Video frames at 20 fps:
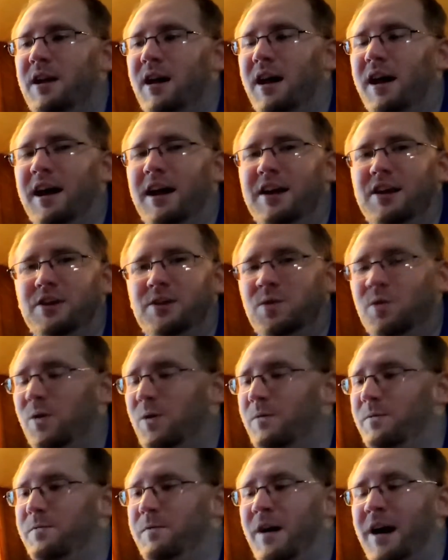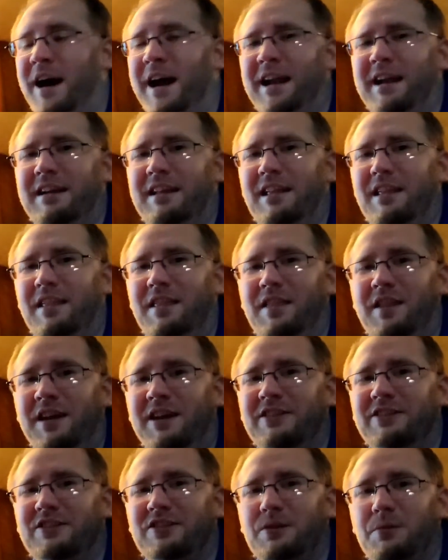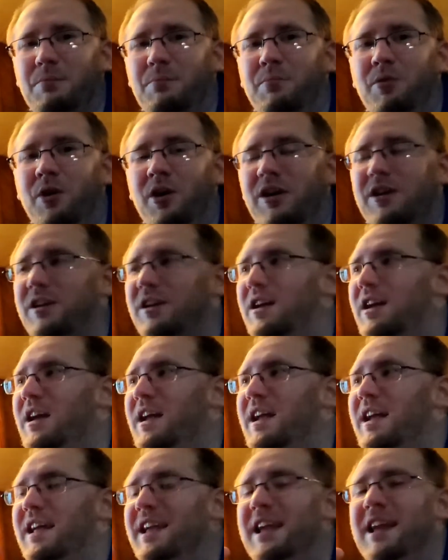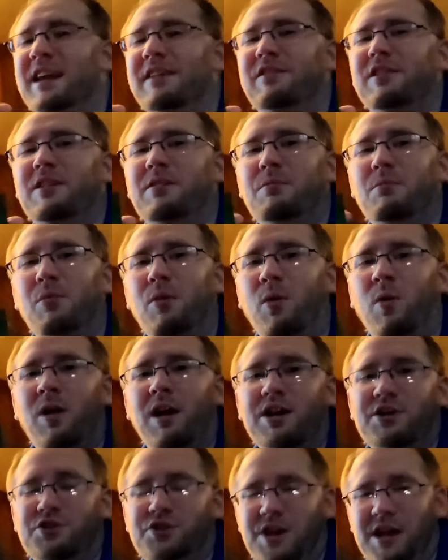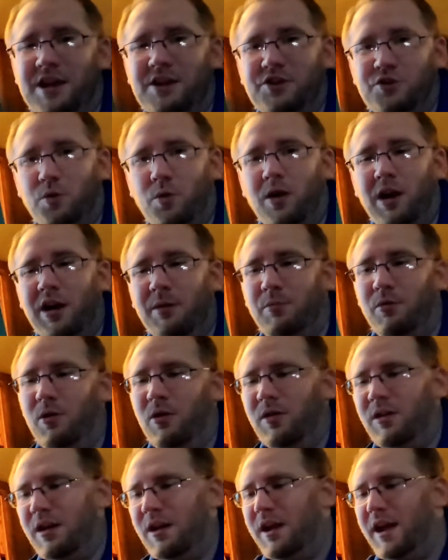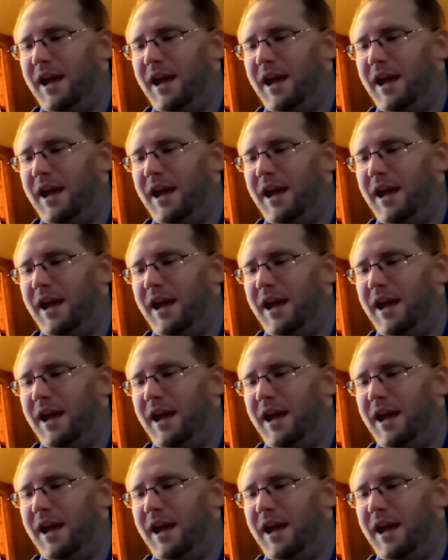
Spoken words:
you'll find this book even more enjoyable.